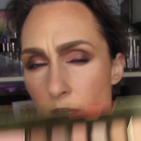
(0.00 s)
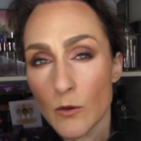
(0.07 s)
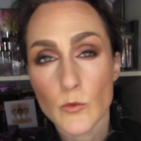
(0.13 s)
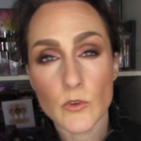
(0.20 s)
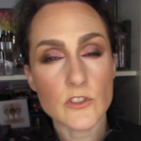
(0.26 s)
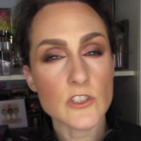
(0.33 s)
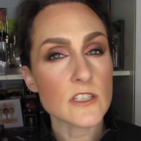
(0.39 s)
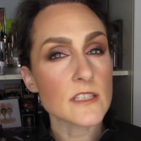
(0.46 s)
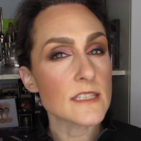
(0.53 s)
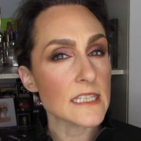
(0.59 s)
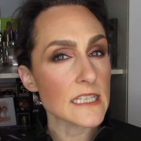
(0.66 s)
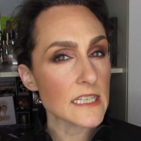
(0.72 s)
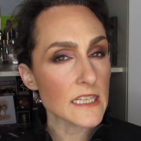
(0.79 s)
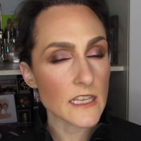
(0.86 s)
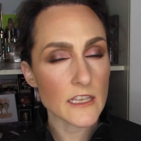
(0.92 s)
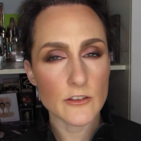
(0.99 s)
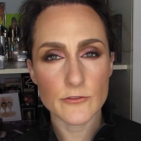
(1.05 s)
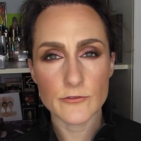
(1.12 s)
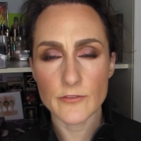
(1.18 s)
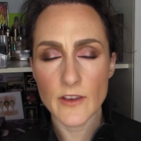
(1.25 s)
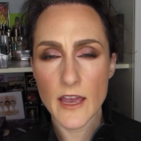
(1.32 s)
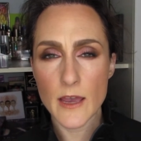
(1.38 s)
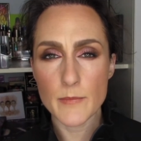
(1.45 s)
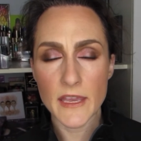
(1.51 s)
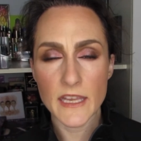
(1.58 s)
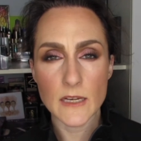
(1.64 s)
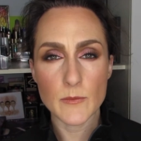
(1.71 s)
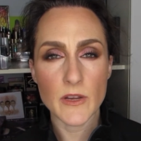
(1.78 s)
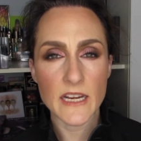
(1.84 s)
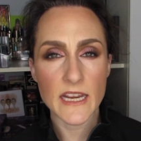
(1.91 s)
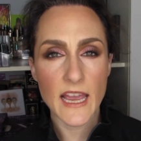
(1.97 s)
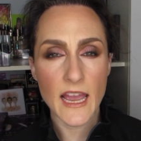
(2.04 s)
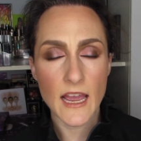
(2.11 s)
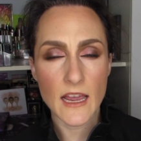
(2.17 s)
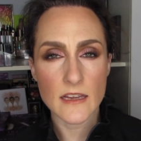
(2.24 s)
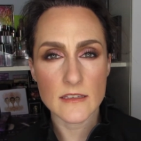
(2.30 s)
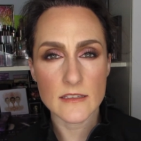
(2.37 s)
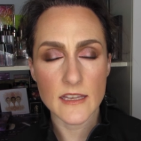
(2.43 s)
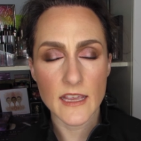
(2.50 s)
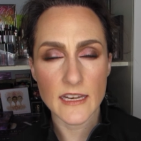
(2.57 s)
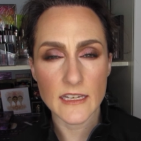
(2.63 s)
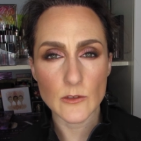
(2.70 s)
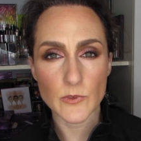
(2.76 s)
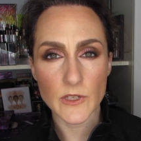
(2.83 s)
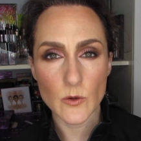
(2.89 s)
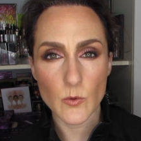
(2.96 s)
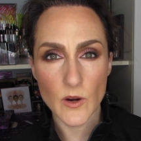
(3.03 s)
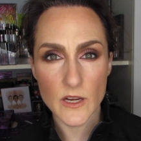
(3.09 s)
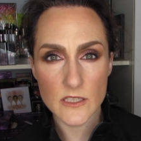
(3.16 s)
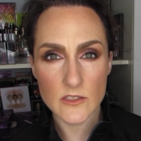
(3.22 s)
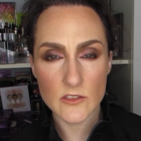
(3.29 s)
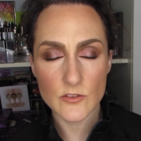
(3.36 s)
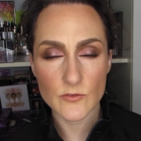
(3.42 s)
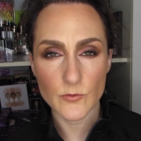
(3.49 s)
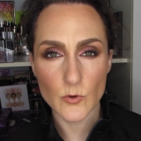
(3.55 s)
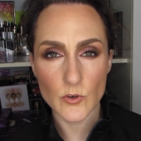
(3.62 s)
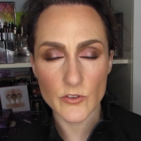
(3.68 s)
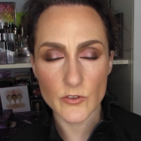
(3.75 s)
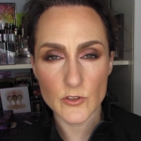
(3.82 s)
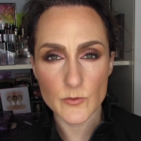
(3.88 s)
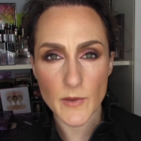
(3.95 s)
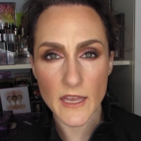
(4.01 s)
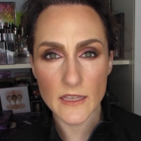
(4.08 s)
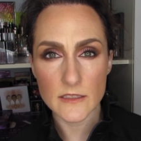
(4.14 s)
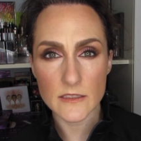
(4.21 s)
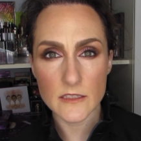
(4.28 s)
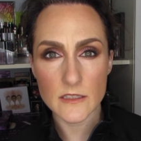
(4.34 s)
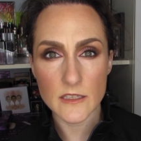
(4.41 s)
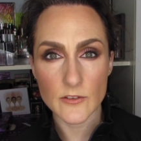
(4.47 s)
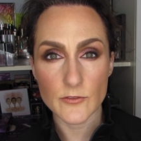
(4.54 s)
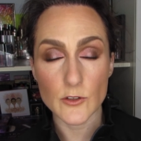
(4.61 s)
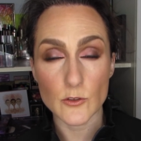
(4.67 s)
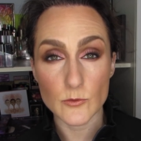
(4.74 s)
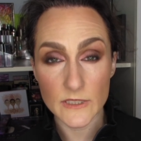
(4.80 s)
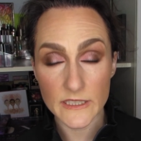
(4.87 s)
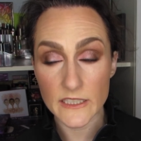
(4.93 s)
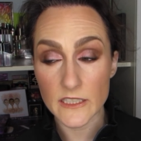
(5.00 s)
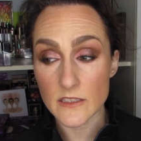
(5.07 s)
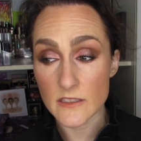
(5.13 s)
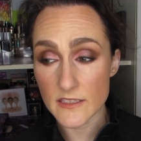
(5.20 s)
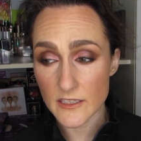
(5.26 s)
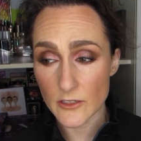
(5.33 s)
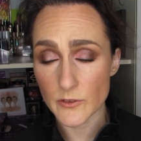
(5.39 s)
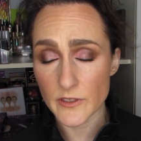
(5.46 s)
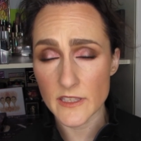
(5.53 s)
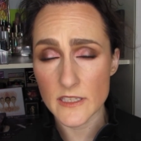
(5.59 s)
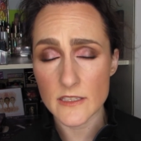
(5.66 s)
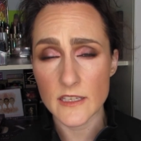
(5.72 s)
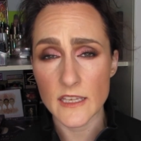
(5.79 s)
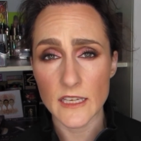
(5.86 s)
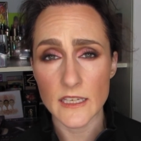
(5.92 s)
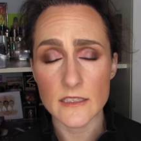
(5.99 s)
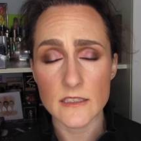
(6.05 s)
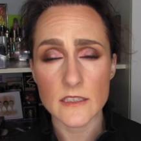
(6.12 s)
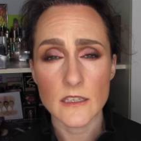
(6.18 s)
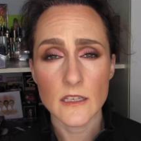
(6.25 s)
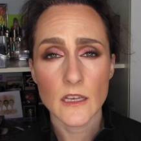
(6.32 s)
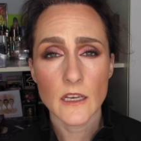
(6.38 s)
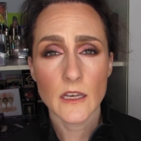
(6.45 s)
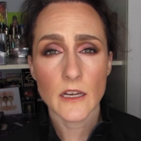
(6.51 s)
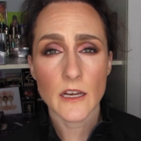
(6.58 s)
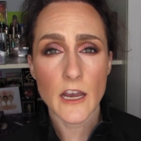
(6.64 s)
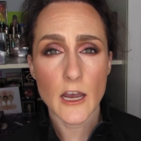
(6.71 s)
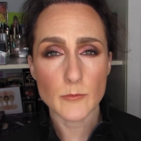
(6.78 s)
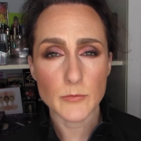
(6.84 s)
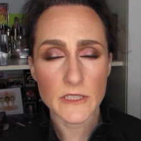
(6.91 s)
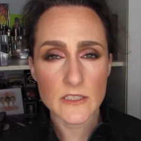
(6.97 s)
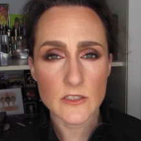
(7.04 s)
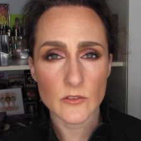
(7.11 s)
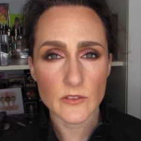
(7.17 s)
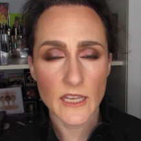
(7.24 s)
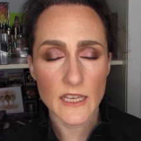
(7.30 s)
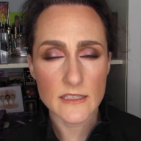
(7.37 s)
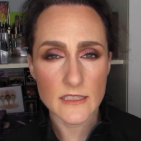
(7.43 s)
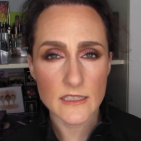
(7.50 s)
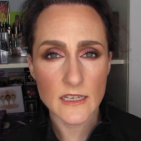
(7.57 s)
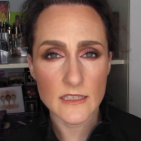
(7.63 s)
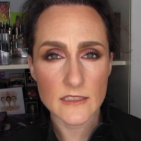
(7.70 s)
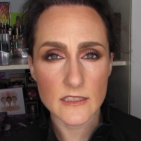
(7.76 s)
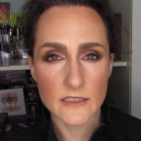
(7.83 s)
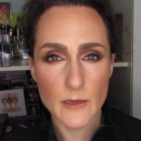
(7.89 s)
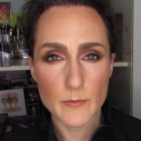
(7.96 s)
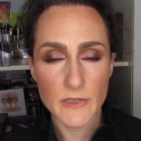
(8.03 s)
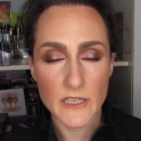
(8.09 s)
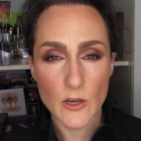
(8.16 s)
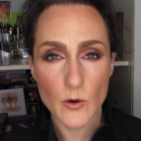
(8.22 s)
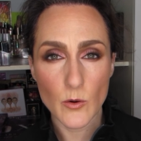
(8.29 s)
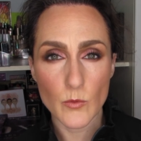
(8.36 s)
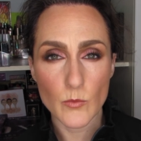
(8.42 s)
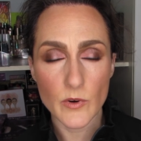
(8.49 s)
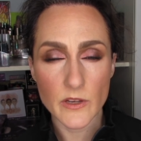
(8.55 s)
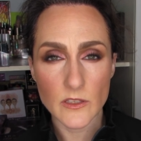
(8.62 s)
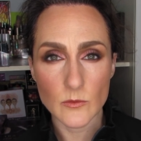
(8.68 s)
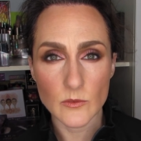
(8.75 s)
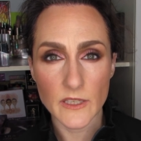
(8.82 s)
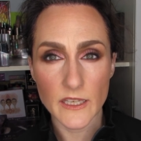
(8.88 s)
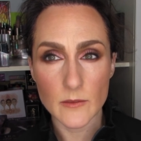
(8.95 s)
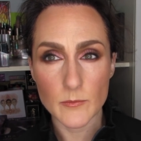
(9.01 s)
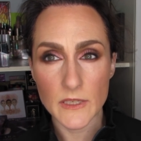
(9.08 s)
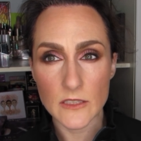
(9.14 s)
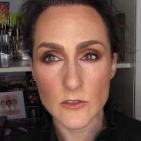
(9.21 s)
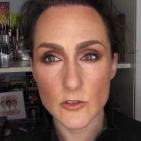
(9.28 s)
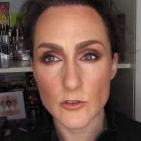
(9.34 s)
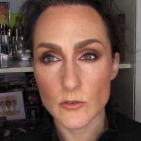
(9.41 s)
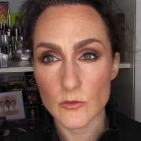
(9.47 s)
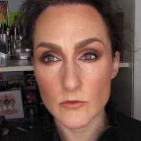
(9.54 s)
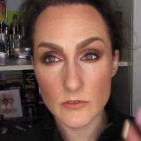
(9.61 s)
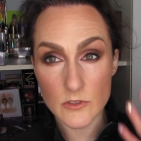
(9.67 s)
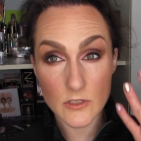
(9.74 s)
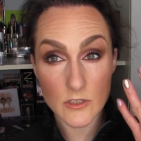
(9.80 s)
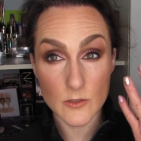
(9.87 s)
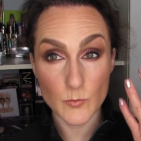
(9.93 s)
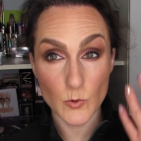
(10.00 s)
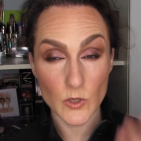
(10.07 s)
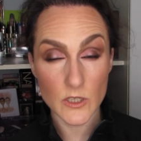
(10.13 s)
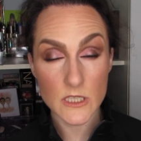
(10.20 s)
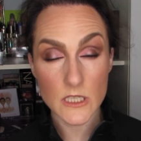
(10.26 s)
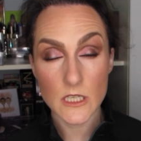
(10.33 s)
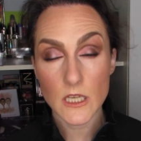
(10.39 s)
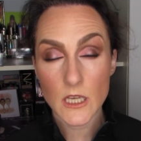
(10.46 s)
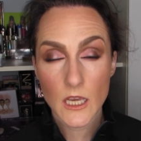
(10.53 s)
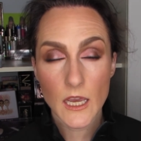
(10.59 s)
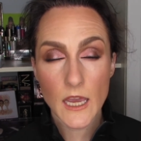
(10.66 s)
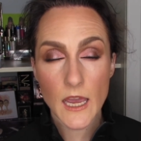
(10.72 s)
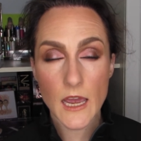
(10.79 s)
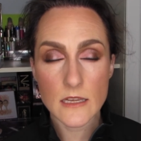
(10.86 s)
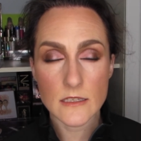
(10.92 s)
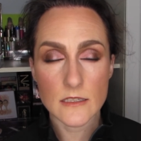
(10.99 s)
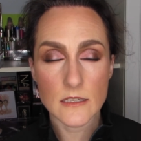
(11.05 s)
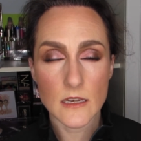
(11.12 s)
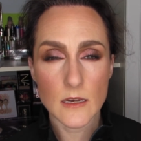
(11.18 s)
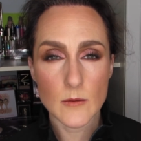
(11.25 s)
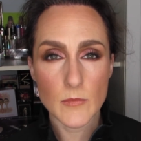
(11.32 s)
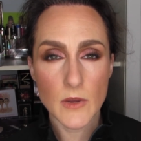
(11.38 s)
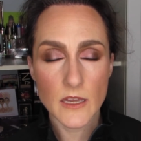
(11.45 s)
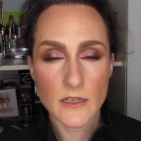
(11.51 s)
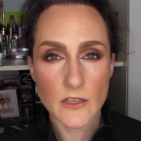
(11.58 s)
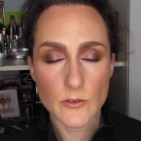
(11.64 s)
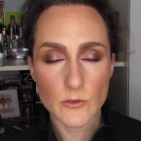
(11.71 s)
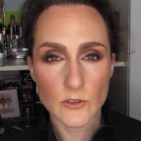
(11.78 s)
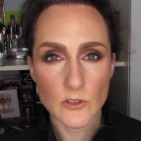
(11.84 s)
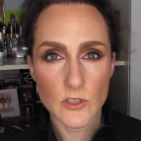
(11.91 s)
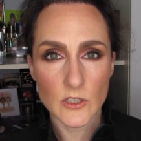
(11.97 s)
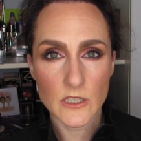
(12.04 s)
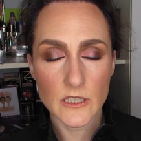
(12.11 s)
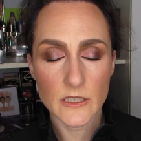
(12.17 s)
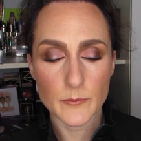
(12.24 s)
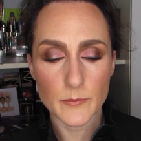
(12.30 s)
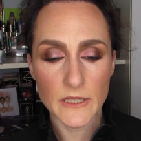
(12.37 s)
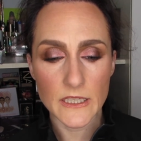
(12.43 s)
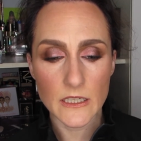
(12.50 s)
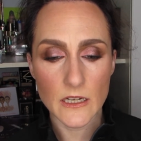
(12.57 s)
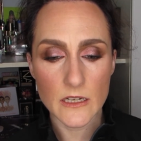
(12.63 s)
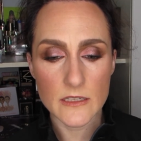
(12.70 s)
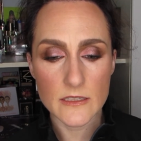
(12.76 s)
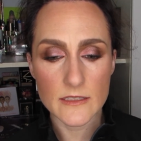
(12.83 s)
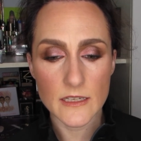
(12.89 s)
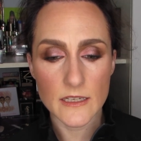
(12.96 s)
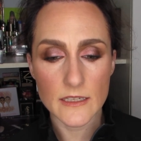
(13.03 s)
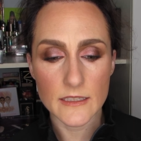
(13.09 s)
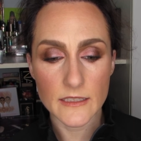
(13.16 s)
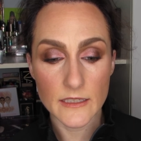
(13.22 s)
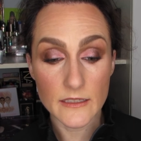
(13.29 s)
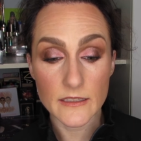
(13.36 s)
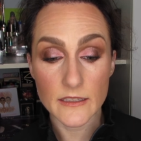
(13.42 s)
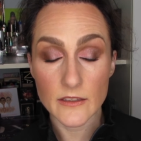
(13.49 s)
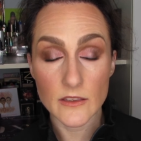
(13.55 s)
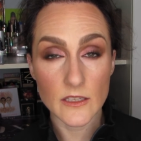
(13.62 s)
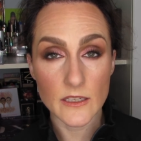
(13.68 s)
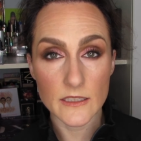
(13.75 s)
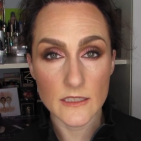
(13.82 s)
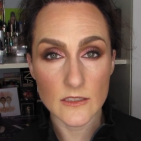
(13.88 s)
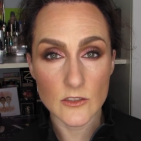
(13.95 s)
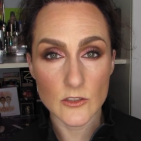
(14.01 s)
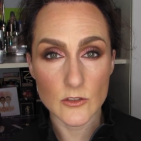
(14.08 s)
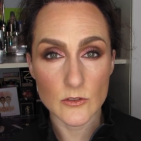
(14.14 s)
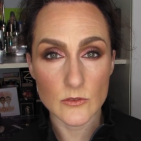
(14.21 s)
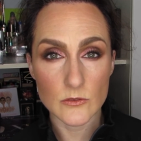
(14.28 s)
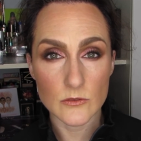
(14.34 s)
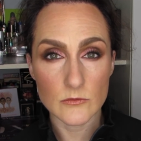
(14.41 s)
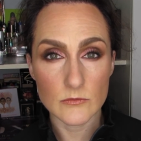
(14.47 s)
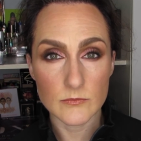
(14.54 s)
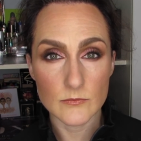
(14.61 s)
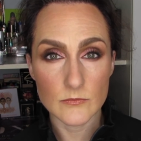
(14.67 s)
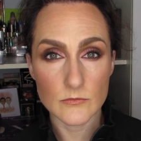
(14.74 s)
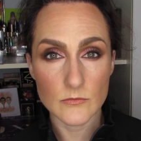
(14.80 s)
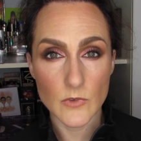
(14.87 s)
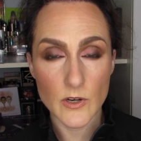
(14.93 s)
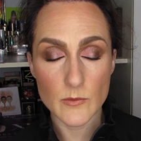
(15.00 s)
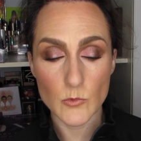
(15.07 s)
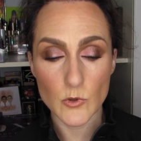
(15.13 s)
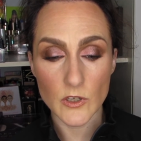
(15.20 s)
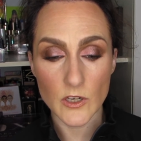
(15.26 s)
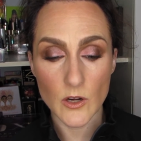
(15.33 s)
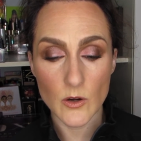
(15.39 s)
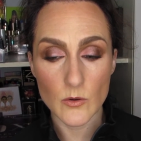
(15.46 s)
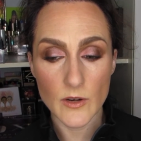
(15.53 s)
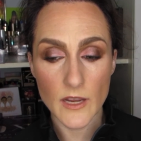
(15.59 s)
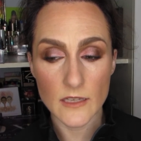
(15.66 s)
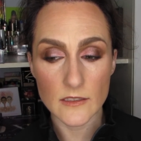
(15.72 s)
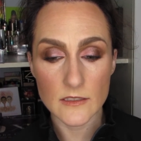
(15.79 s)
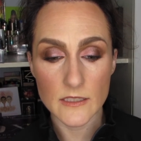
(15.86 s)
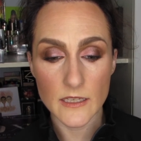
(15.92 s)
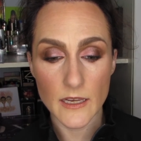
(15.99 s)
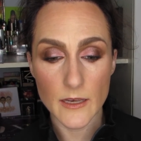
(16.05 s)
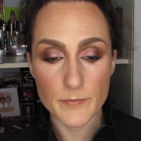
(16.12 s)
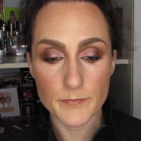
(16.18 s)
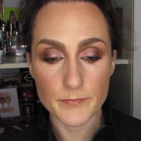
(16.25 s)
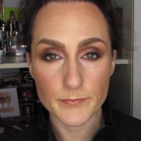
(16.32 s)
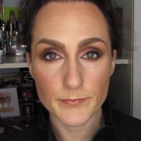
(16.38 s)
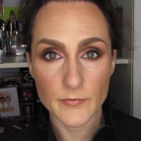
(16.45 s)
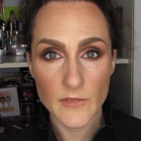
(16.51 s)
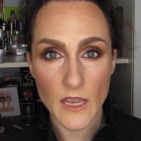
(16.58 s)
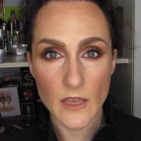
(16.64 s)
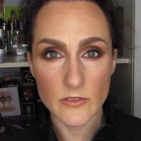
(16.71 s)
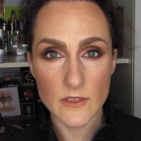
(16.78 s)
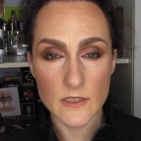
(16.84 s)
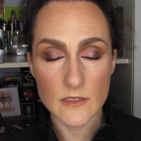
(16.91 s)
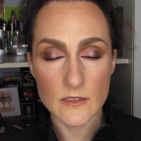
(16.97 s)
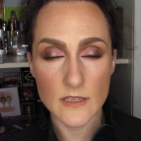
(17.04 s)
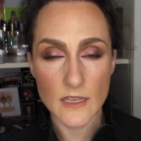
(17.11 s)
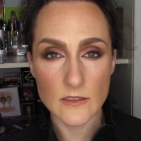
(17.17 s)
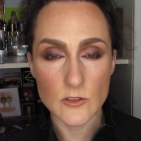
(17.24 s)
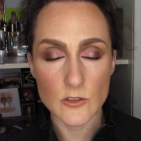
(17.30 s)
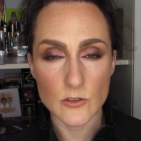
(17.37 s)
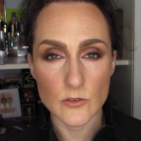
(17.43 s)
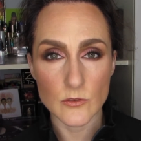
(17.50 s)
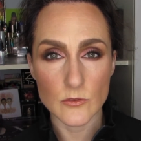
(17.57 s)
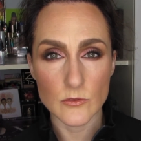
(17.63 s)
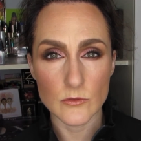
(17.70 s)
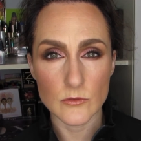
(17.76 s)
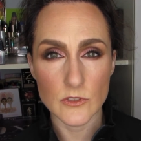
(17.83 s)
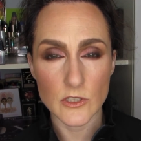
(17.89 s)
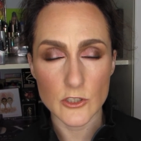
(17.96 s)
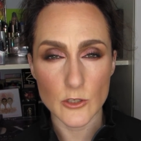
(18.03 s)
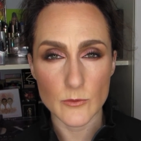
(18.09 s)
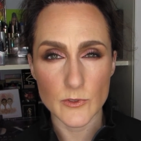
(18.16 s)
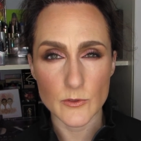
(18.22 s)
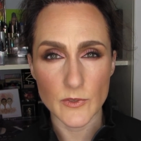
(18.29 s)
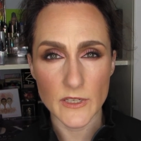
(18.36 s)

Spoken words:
We'll just see if anybody has any requests for those palettes. If you're really considering this kit, please don't hesitate to let me know what you'd like me to sport as another look, because I think I need to do one more go at this set to determine